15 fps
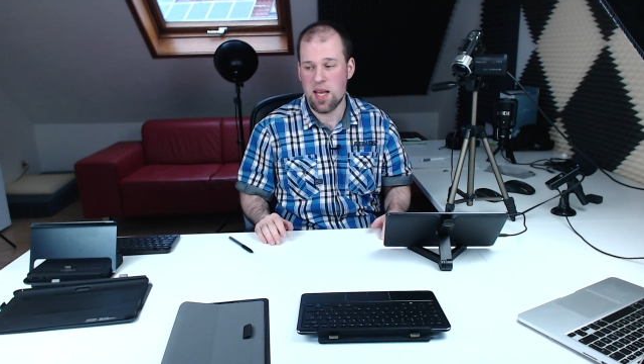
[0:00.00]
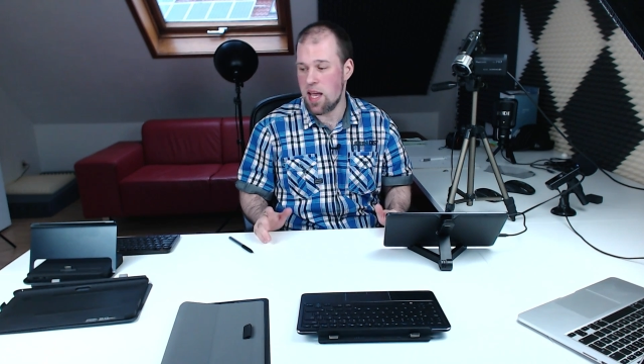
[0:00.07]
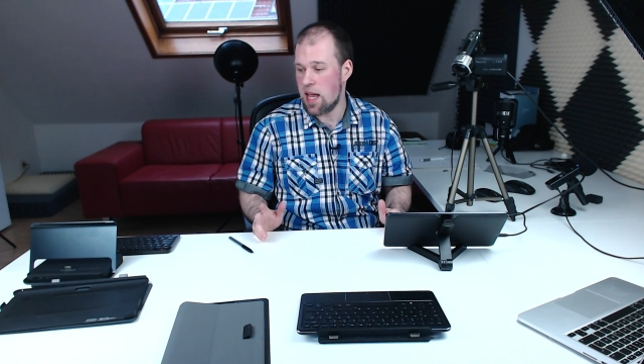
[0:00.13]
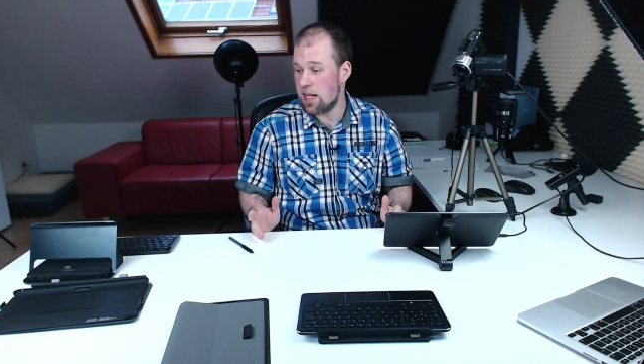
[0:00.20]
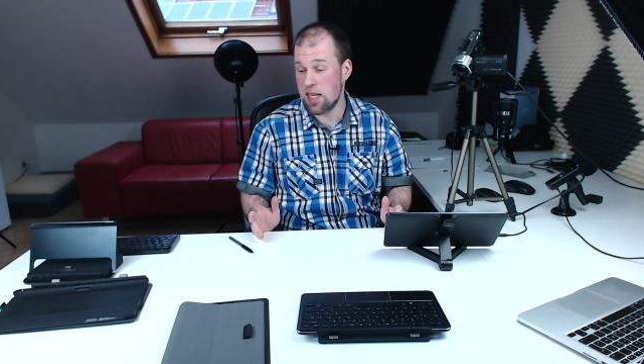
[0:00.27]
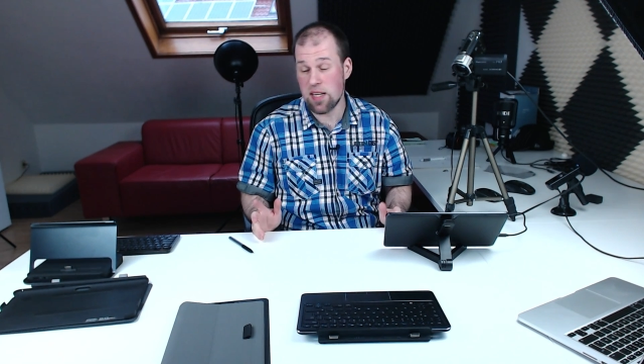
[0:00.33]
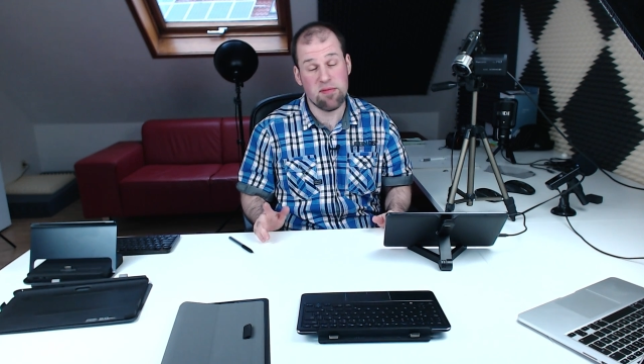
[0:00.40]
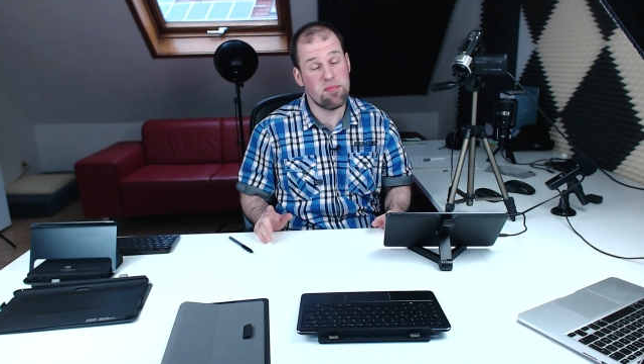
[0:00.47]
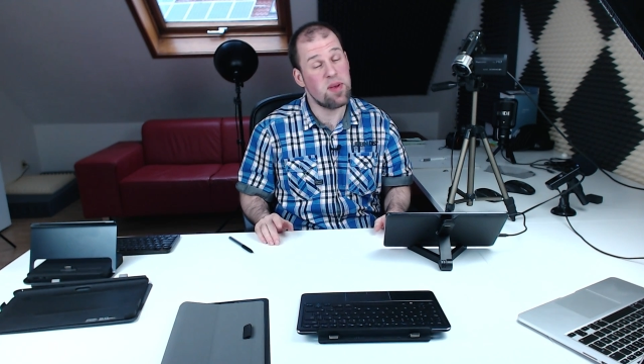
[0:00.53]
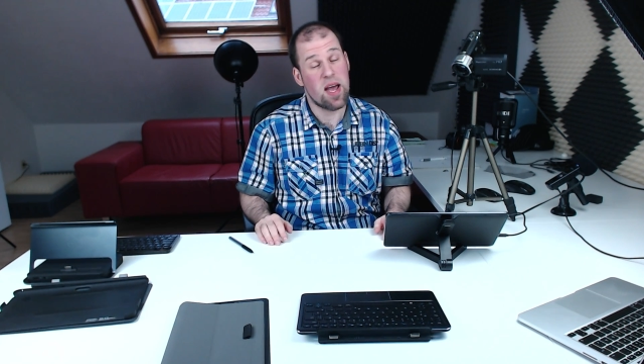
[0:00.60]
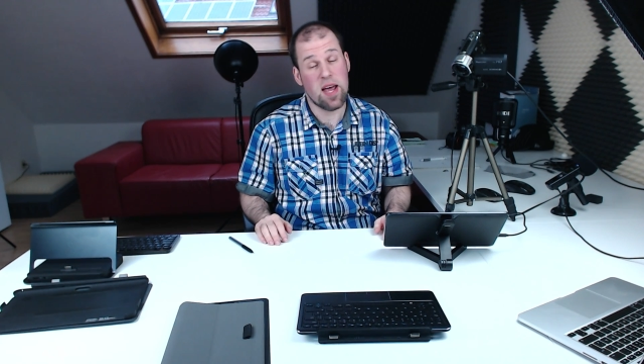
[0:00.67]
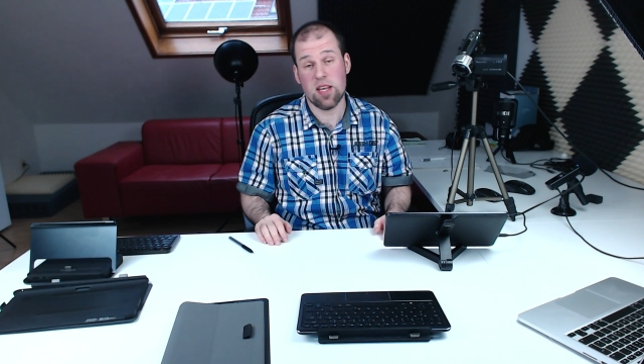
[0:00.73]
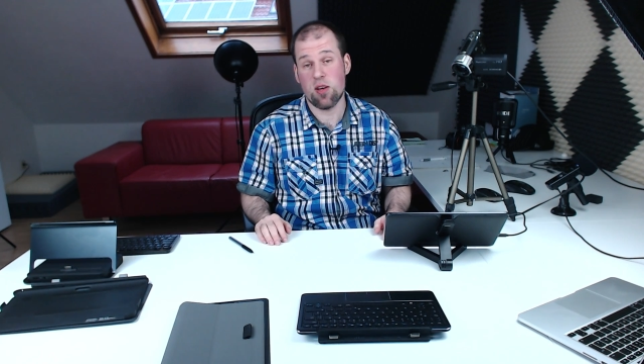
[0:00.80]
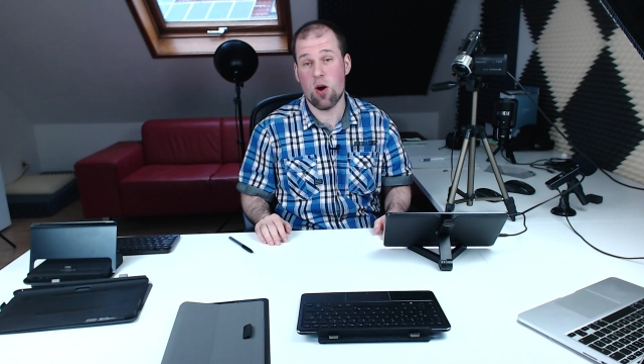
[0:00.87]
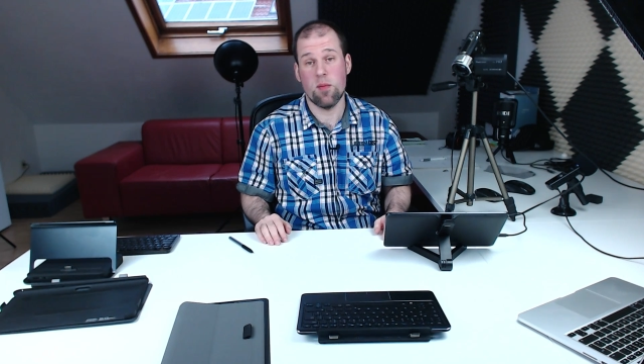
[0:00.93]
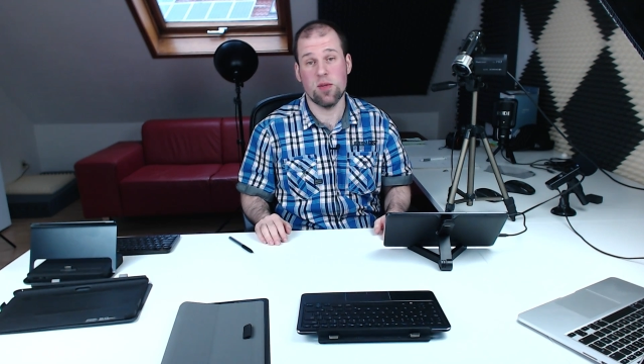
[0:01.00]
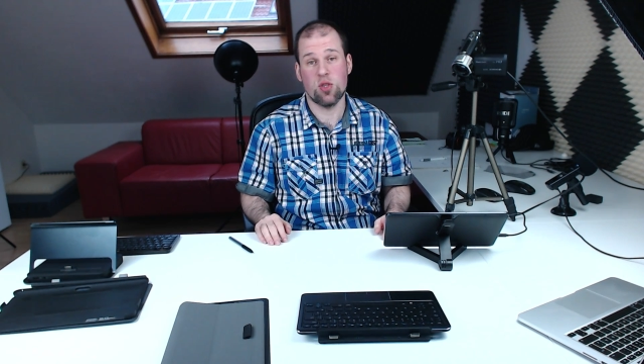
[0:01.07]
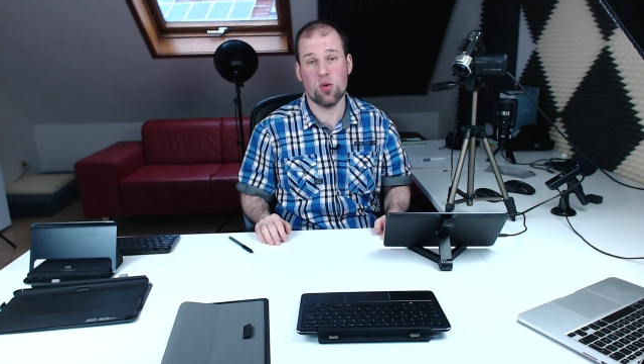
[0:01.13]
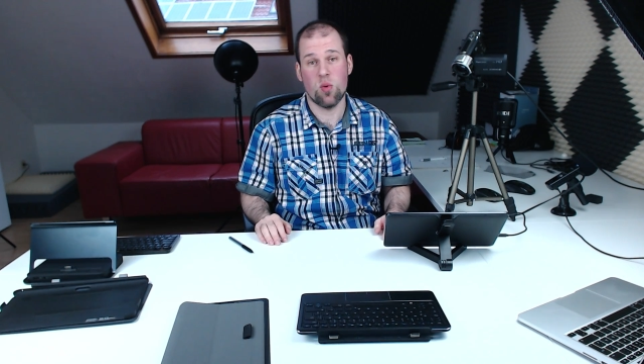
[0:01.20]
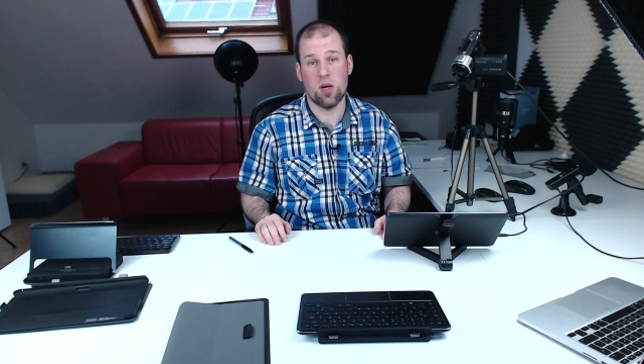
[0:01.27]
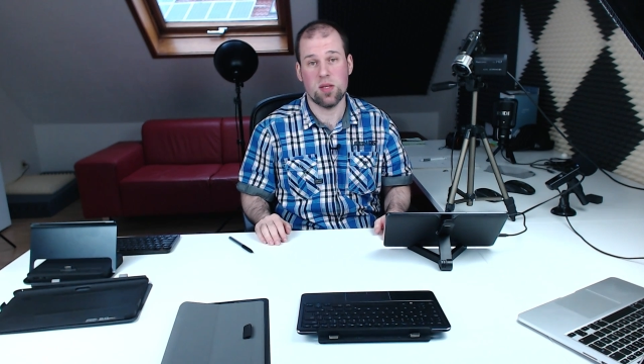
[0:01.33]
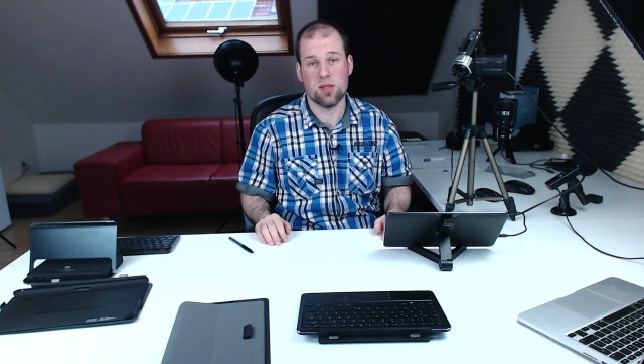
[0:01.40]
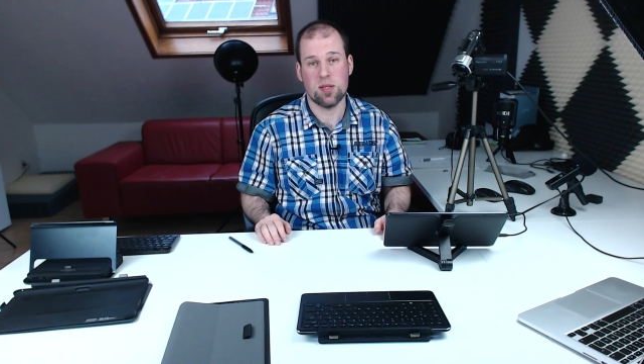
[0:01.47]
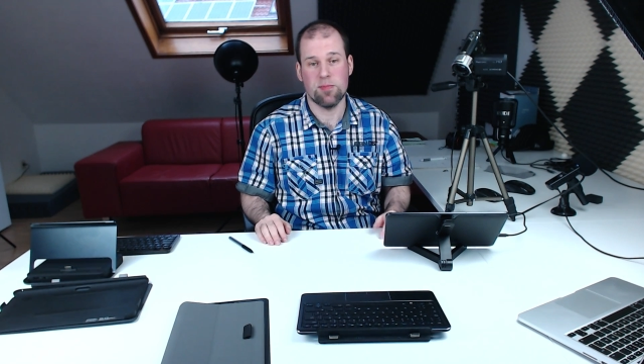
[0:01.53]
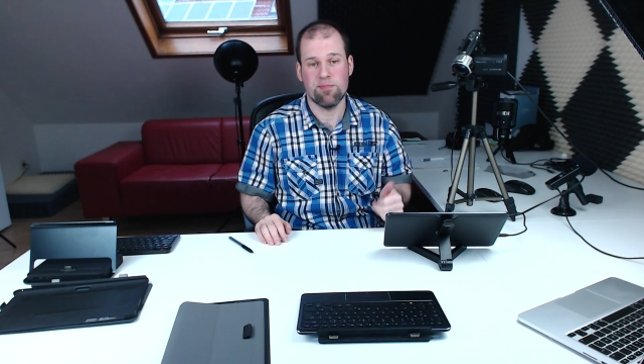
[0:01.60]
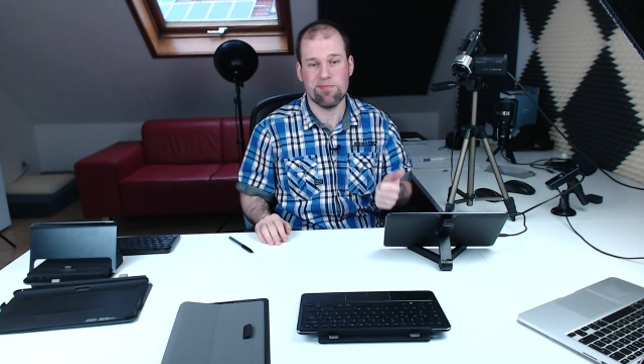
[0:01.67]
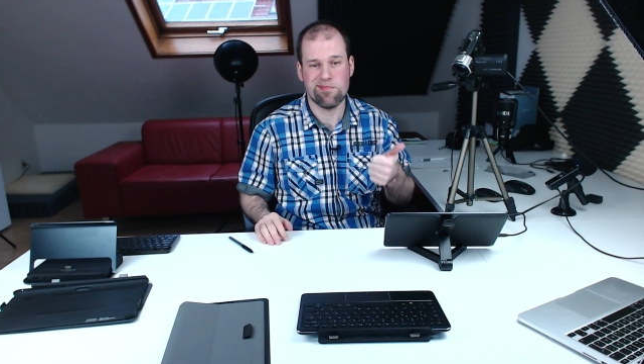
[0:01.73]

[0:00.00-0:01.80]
and leave me any comments you want.